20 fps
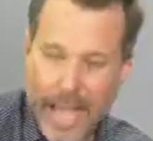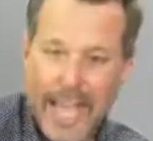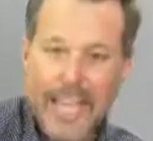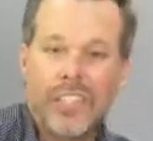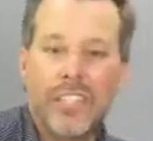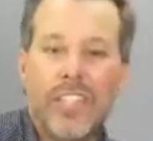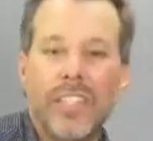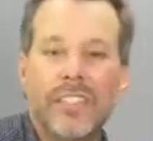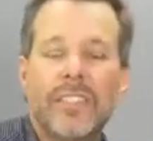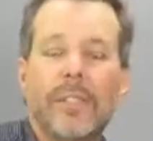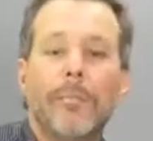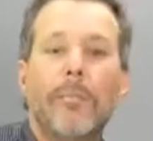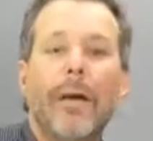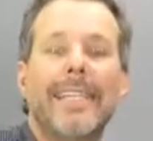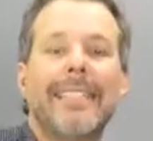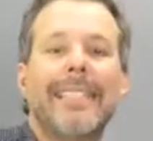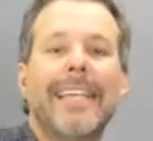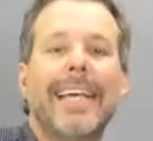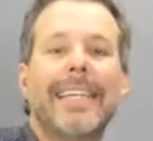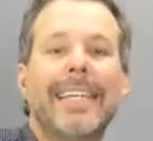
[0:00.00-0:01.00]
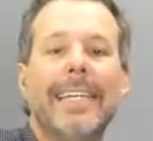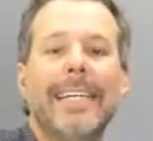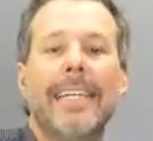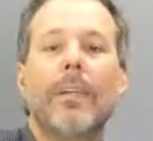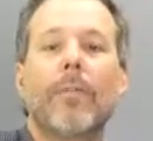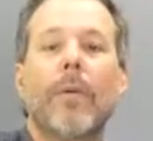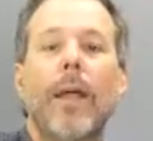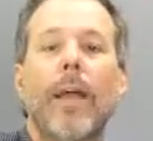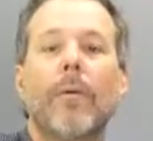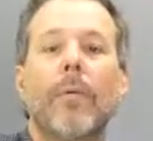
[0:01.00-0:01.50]
adjusted my
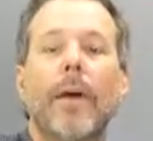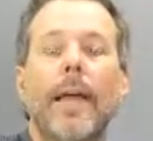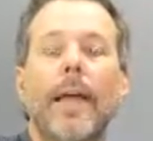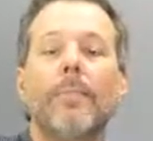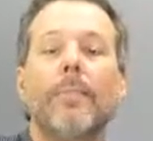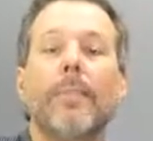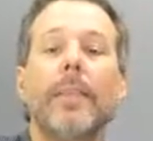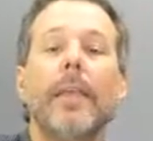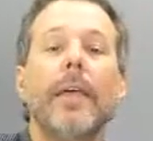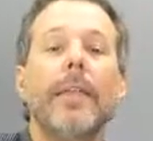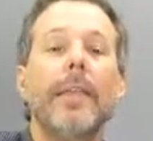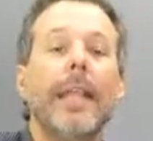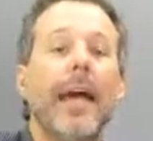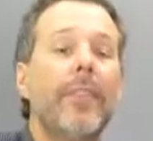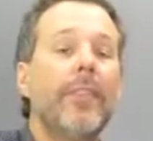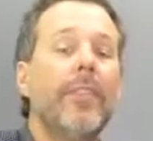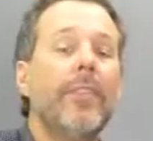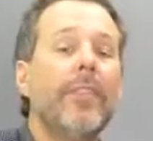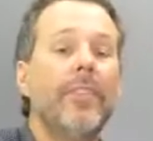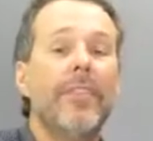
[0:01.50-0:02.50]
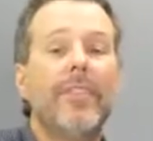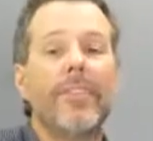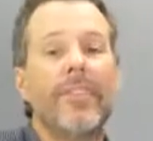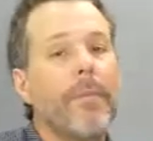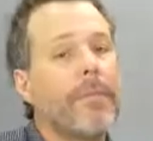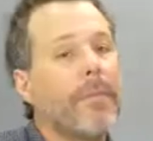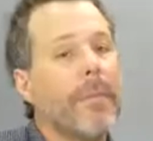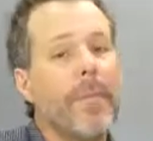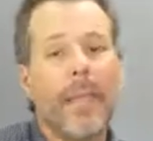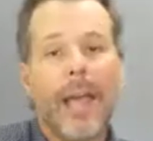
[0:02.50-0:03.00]
technique right away. Now this is
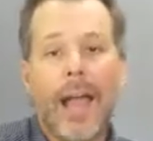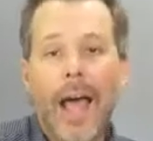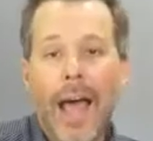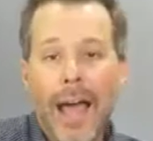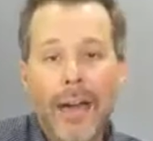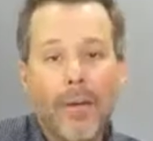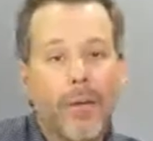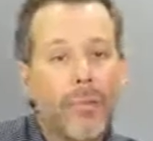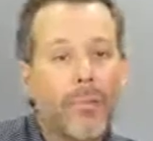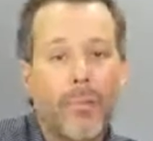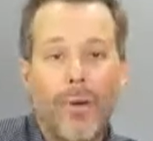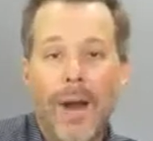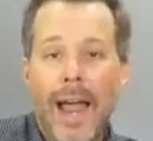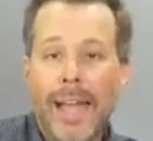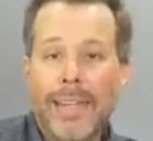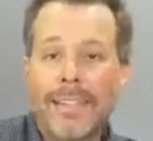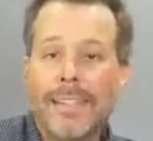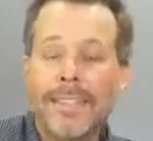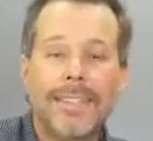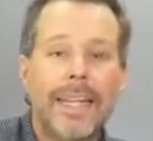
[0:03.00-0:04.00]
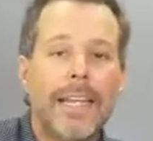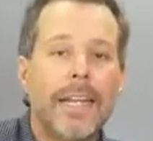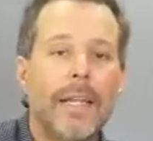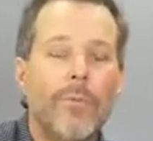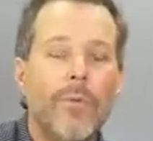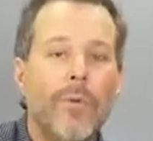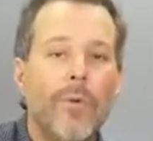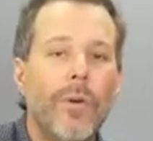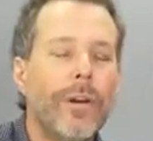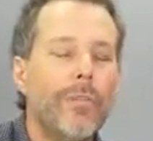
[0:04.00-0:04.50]
something that I don't practice
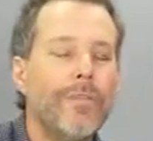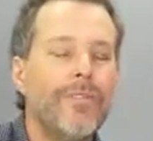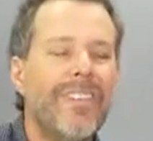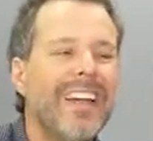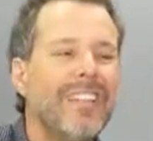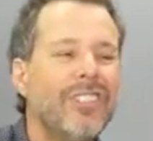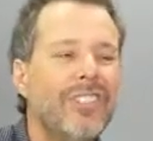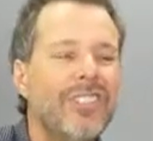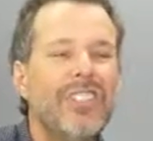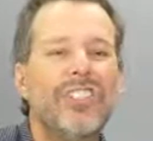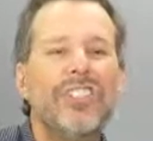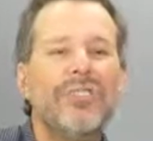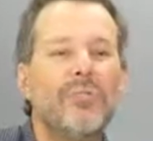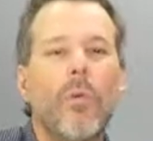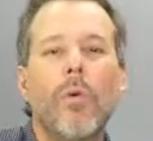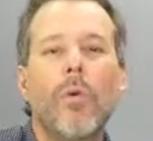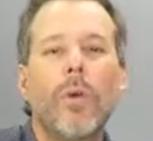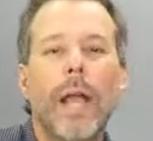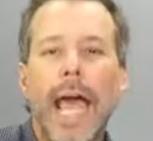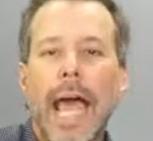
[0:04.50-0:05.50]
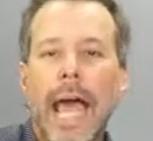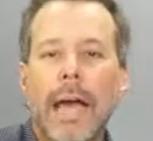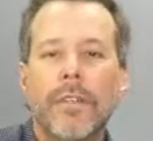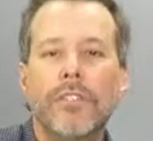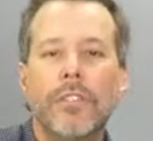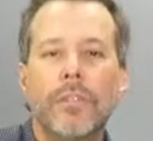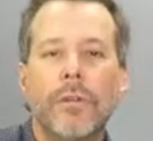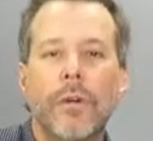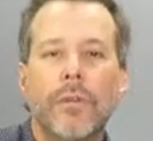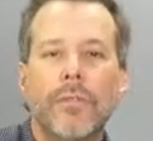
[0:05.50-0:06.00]
anymore, and in fact you just won't have
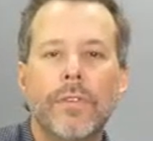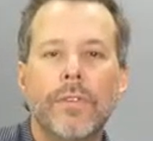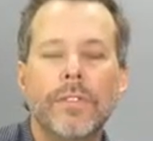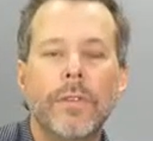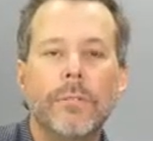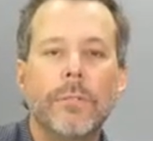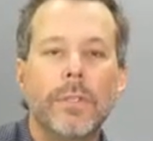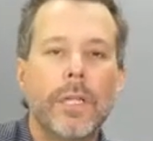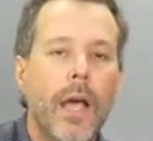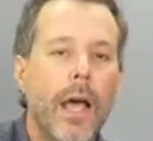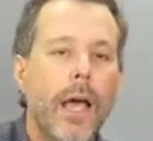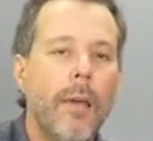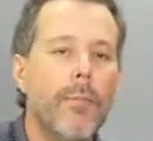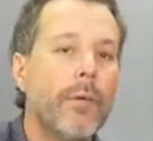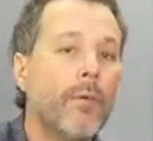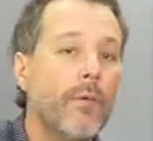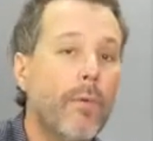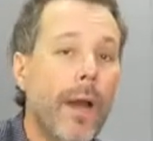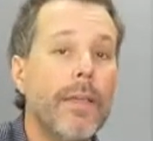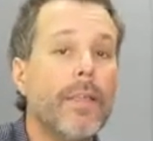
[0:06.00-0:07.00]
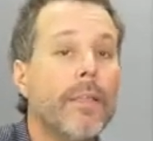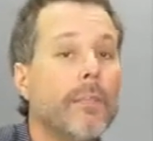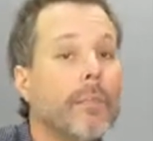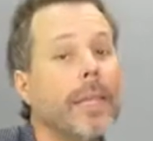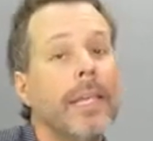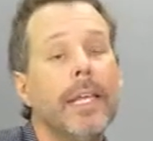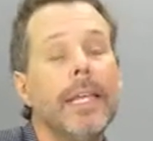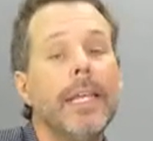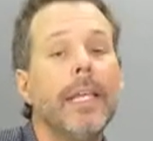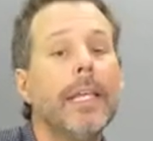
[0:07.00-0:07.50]
to over some time, but right in the
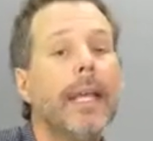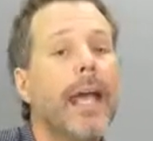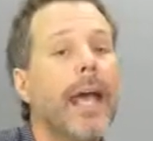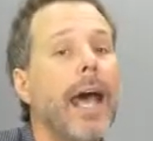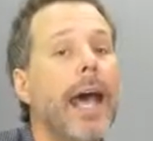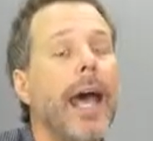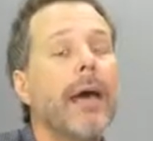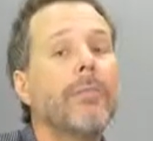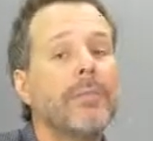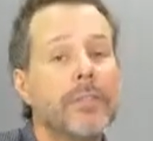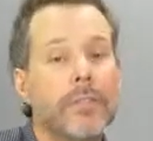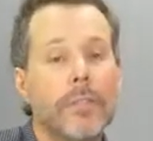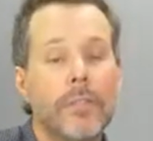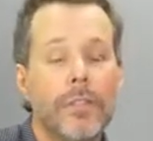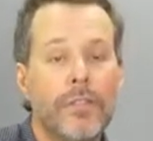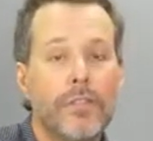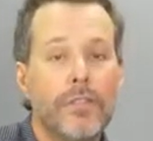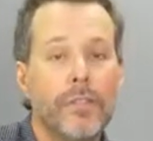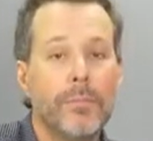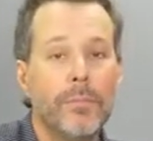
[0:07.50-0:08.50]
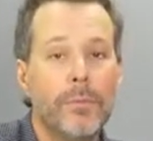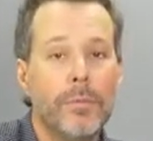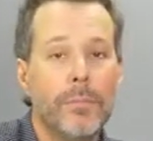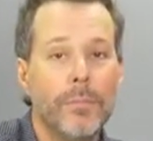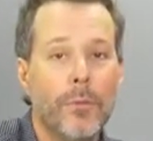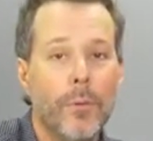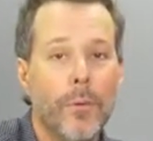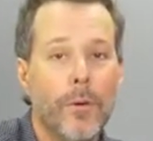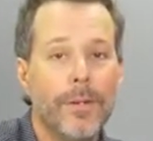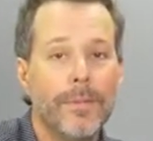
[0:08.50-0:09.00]
beginning, absolutely super
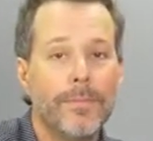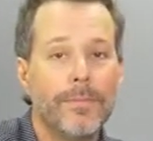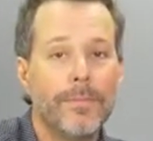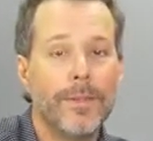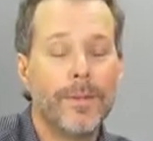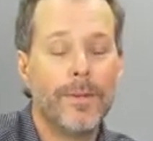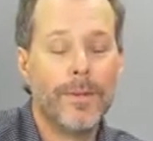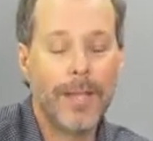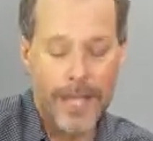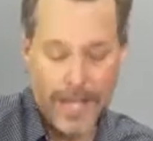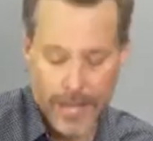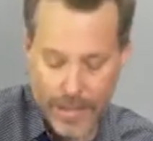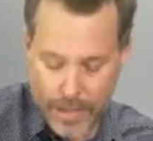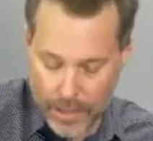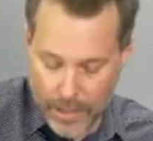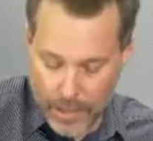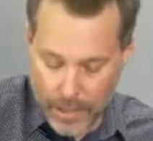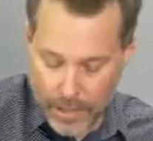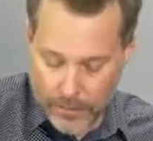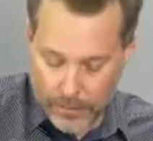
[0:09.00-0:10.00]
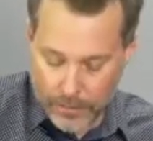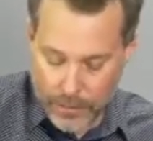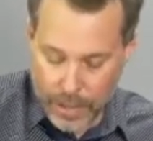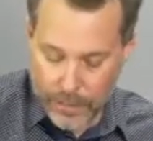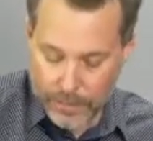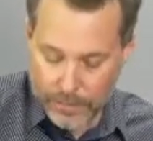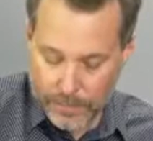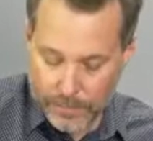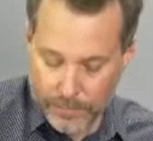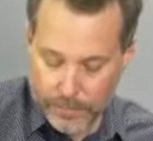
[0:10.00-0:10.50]
important, okay?
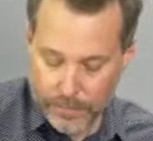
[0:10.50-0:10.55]
So